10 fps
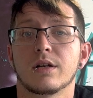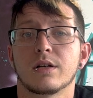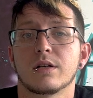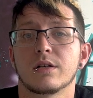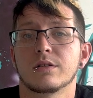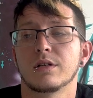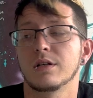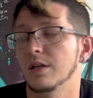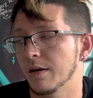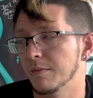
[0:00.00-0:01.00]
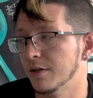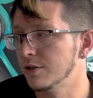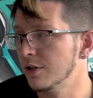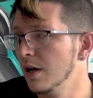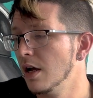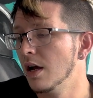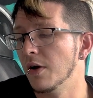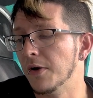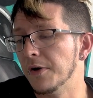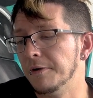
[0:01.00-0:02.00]
I'll tell you that much.
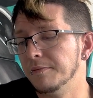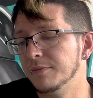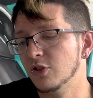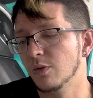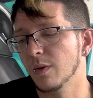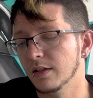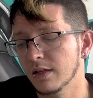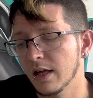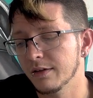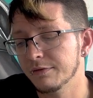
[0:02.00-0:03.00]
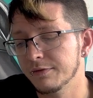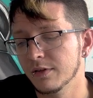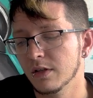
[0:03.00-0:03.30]
Um, it's a great life.